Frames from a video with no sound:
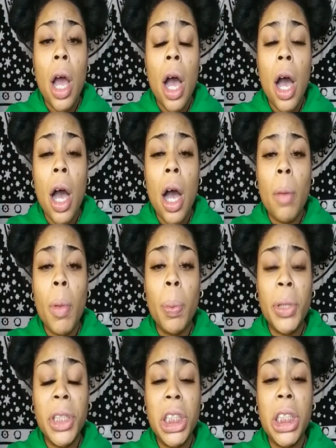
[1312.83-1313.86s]

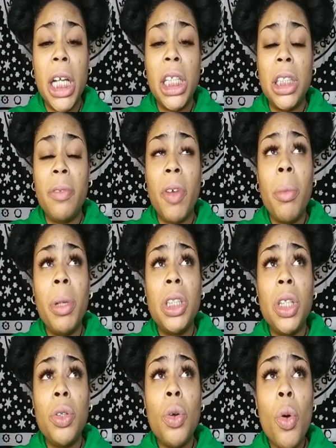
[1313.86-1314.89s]
appreciation, very much
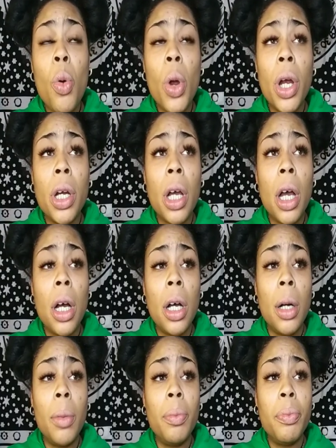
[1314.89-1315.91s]
can hoard
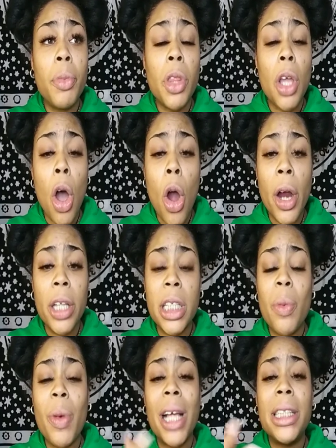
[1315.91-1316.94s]
the arts.
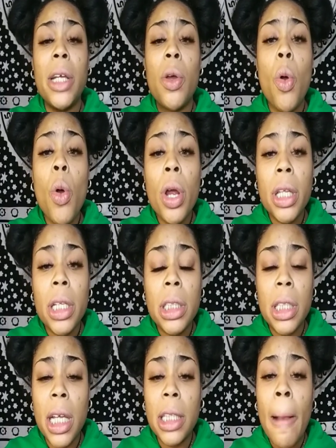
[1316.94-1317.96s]
And when I say hoard these
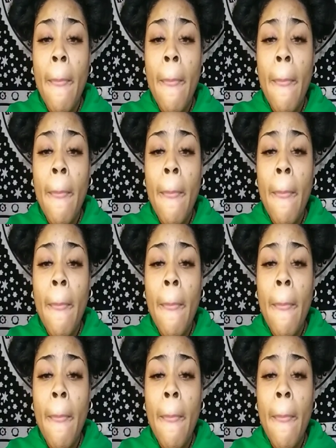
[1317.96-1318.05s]
things,